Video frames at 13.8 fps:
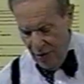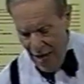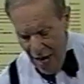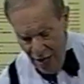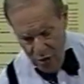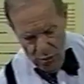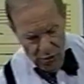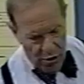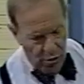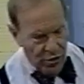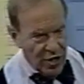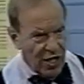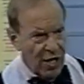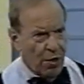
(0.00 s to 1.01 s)
now you'll
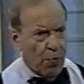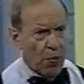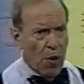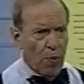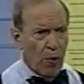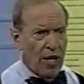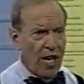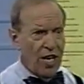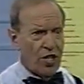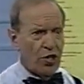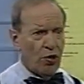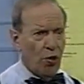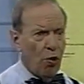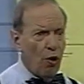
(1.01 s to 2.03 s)
learn the appropriate
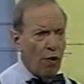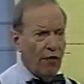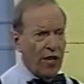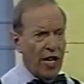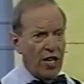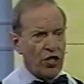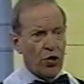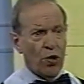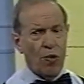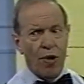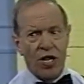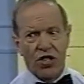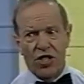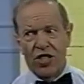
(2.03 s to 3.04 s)
answer to all financial
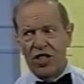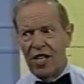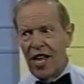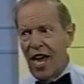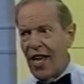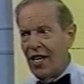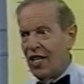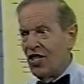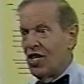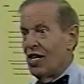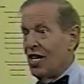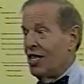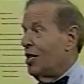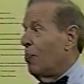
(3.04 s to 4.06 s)
questions, and that is,
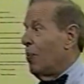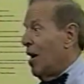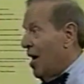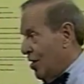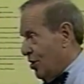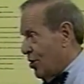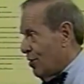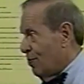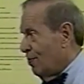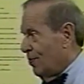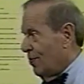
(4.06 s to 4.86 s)
it depends.